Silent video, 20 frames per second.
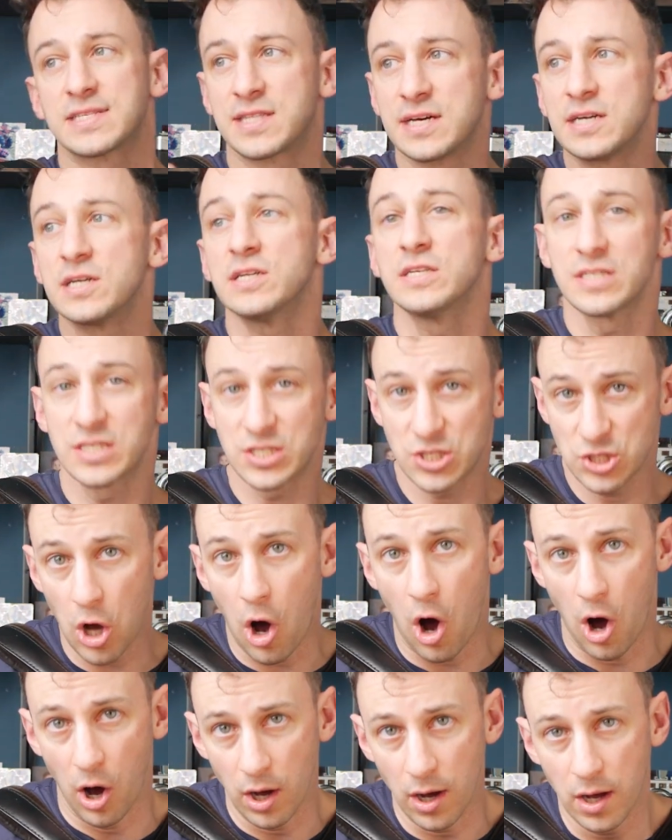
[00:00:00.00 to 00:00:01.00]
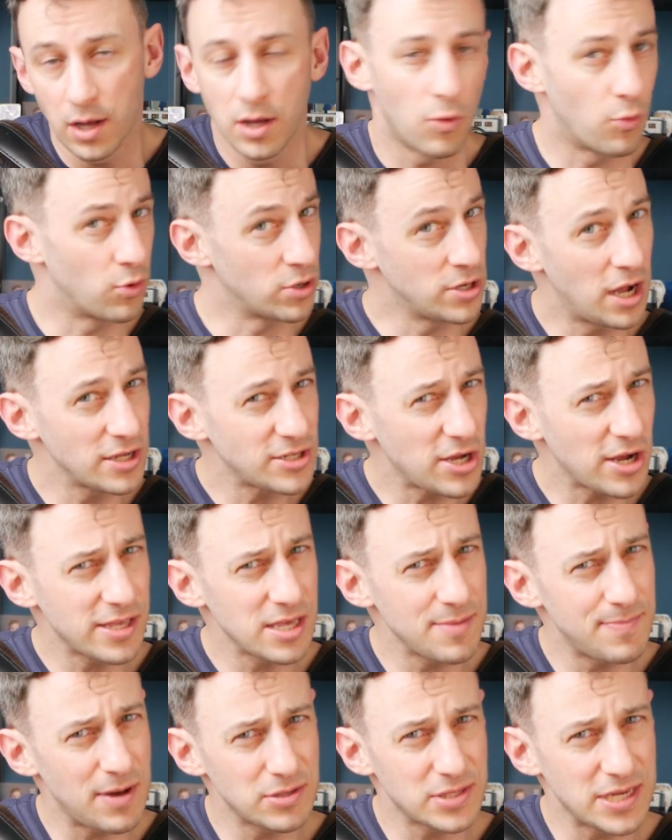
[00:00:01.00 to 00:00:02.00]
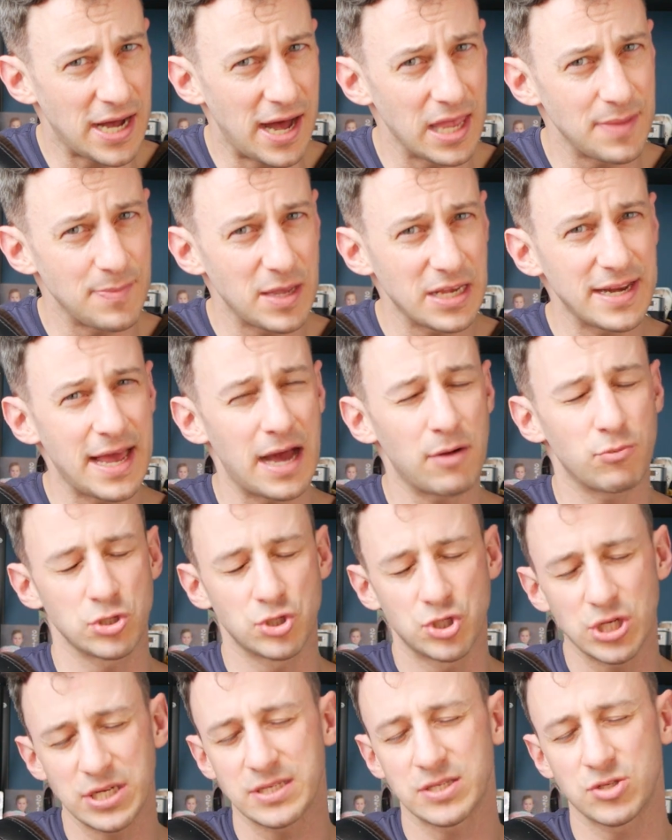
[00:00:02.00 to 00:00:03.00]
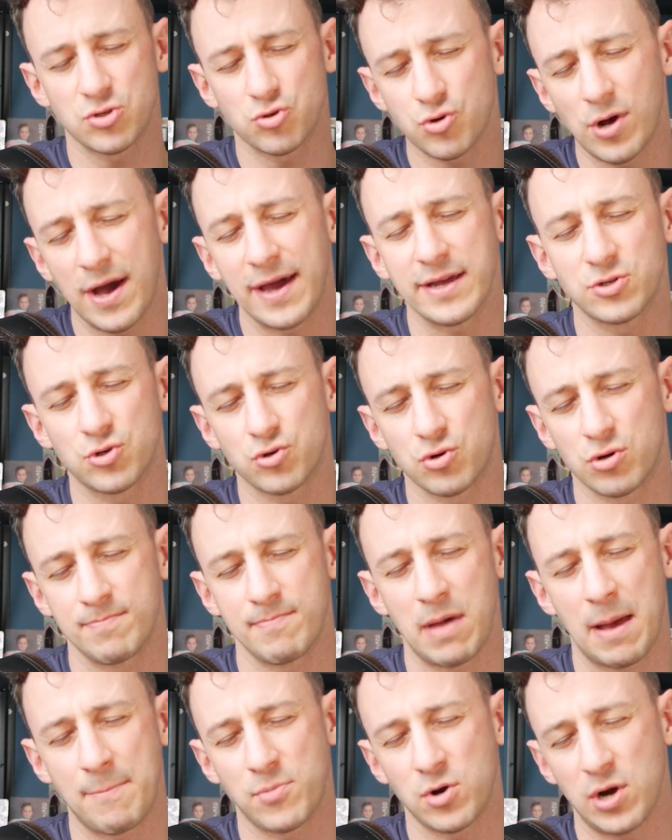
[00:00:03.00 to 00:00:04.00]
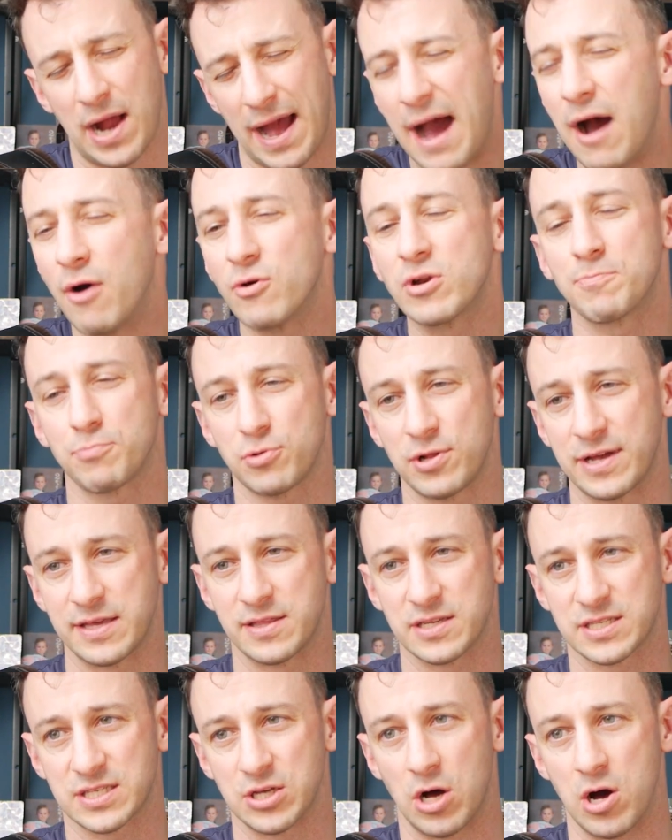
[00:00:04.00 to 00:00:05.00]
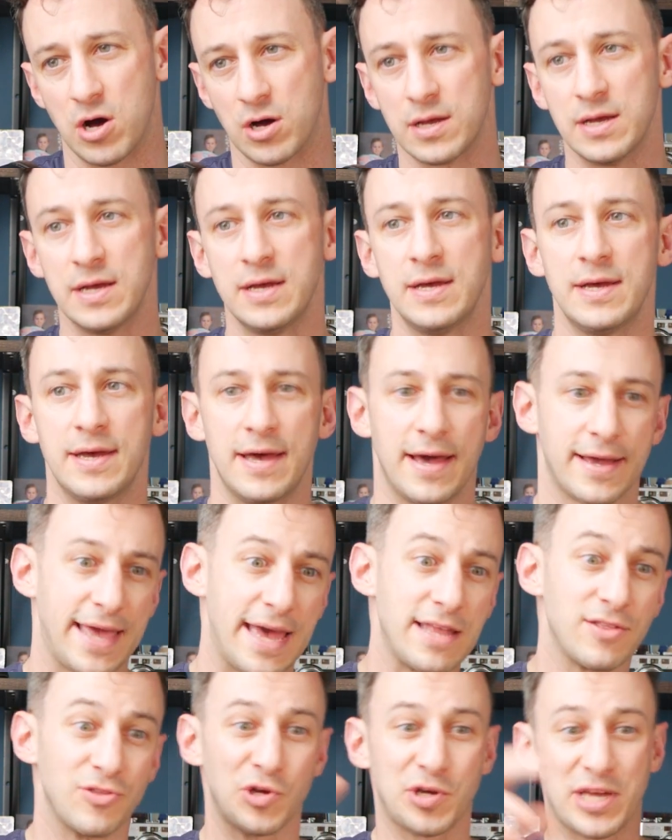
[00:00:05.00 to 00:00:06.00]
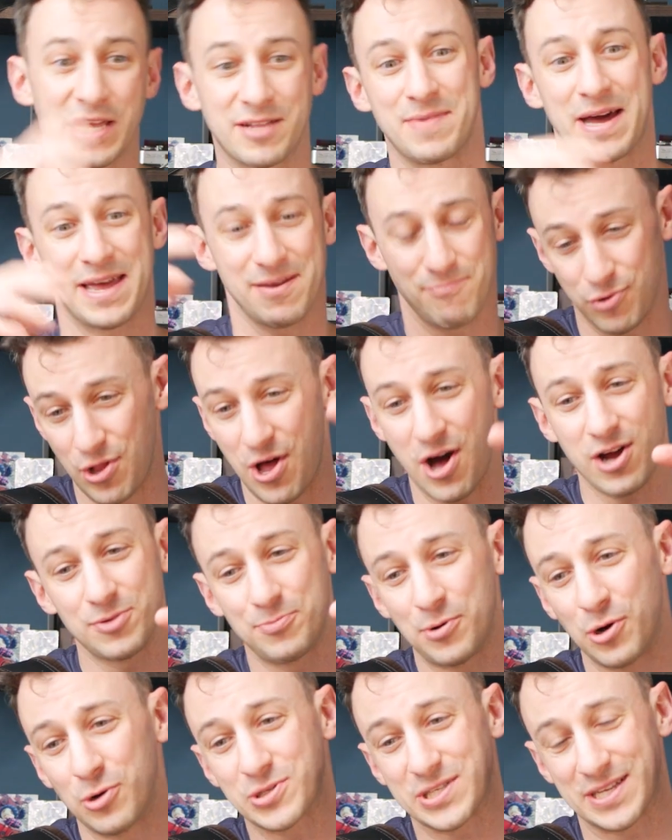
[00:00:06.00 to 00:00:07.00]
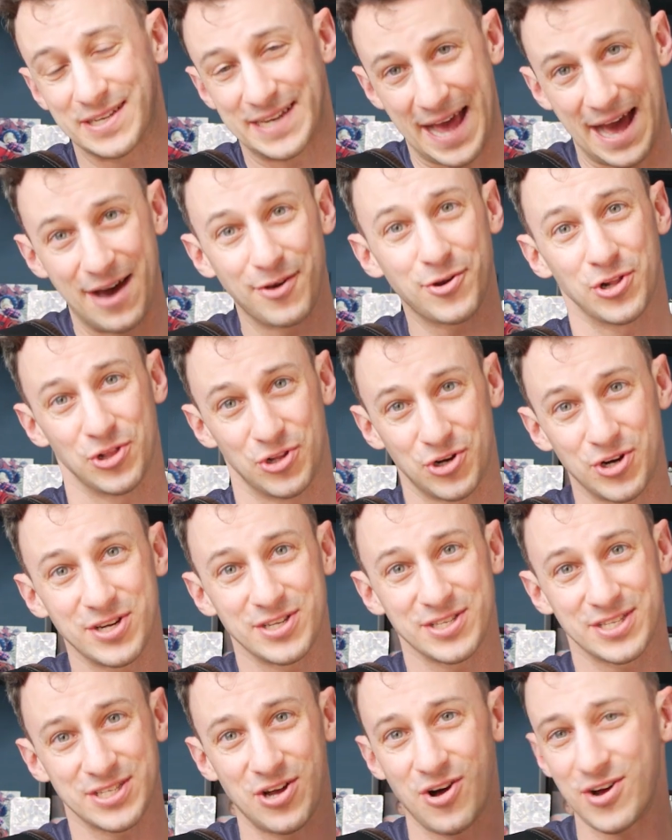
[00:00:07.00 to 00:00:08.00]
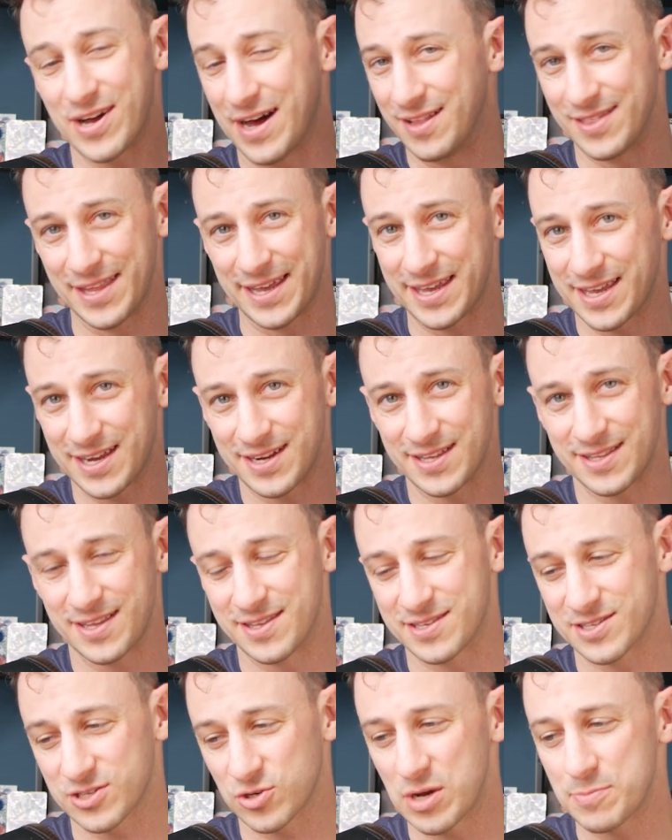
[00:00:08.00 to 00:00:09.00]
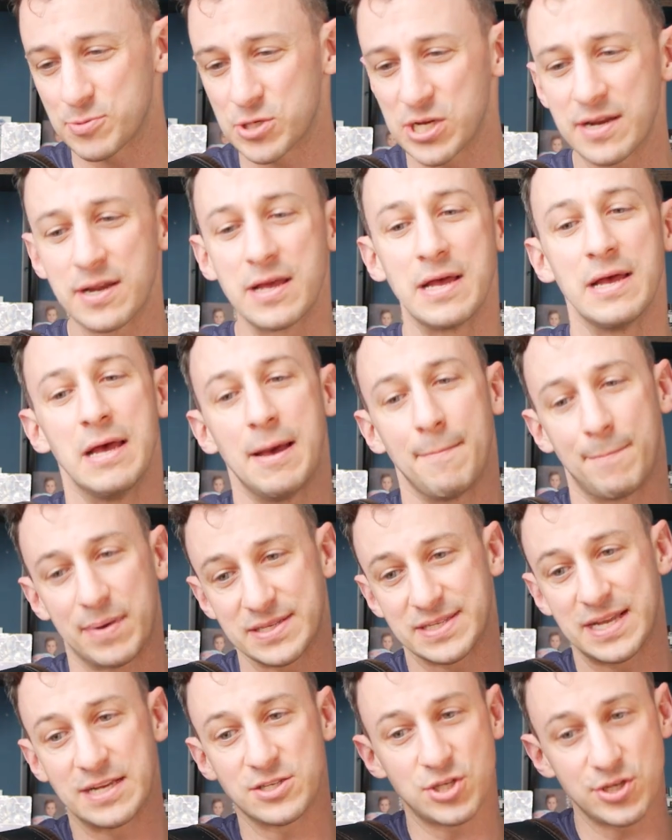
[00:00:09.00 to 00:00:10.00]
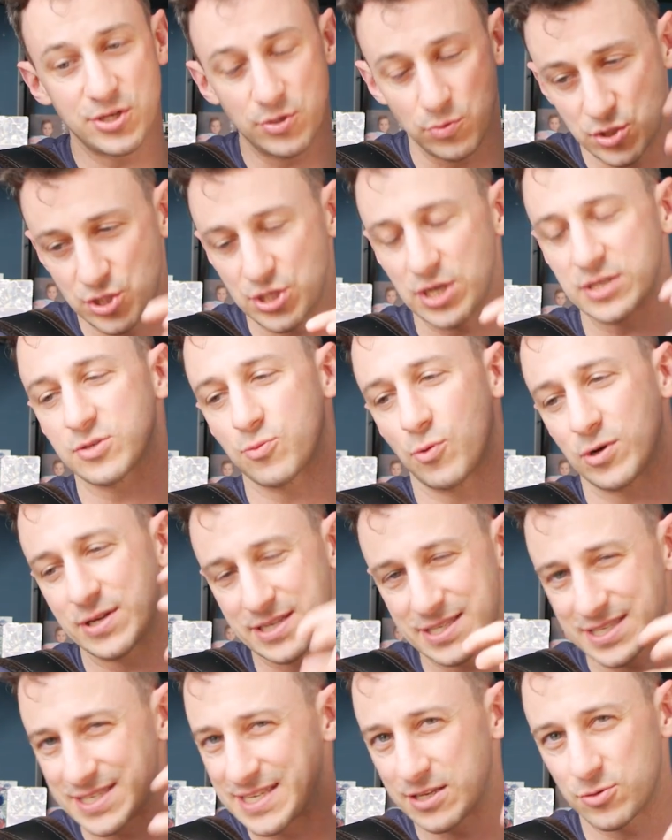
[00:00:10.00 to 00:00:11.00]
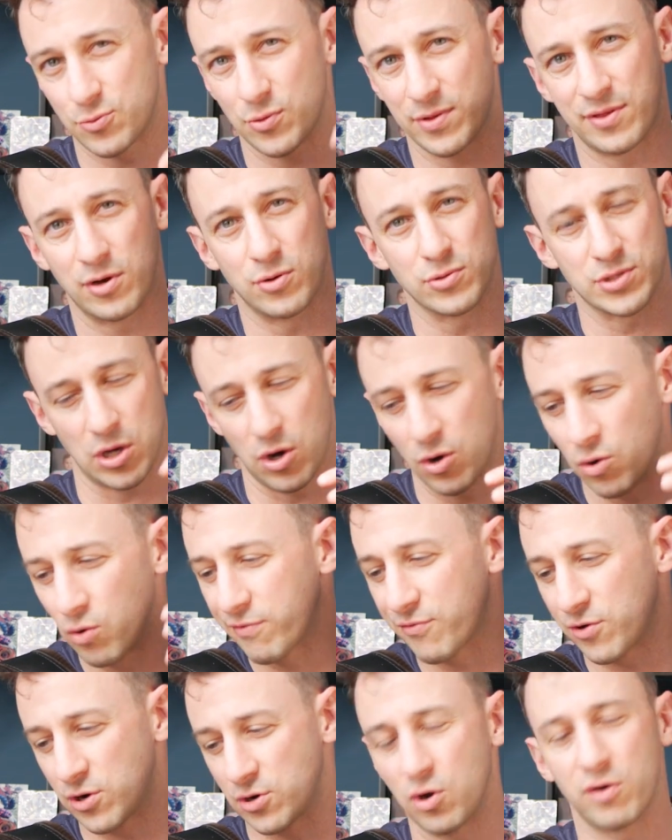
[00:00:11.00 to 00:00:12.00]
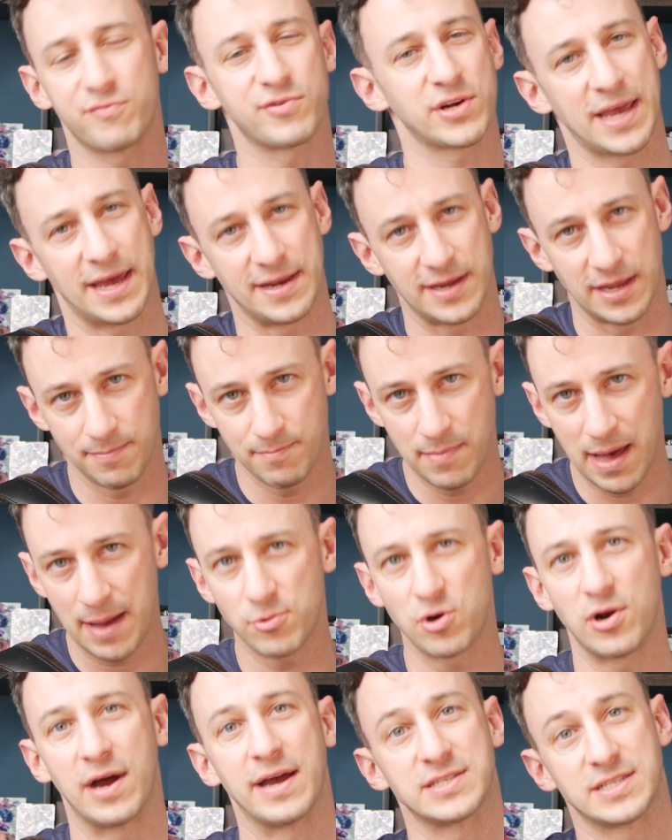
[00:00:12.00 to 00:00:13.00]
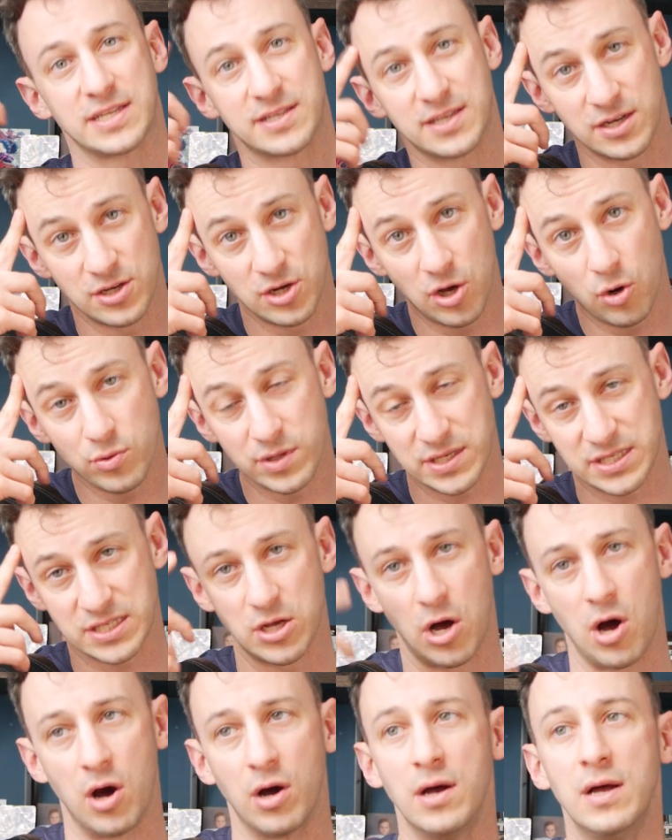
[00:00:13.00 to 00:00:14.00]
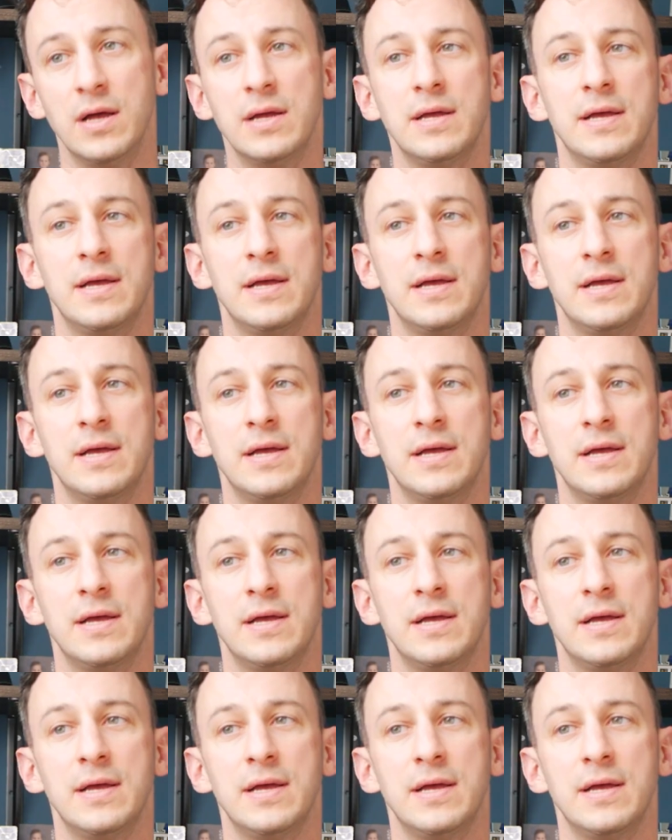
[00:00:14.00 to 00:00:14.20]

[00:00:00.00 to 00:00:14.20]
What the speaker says: the song. We're not talking about timing now, we're just trying to remember how to play the song. Again, look at my blog post on how to learn a song. I'll link it in the description, but essentially you just want to sit with those over and over again and memorize it and know the song.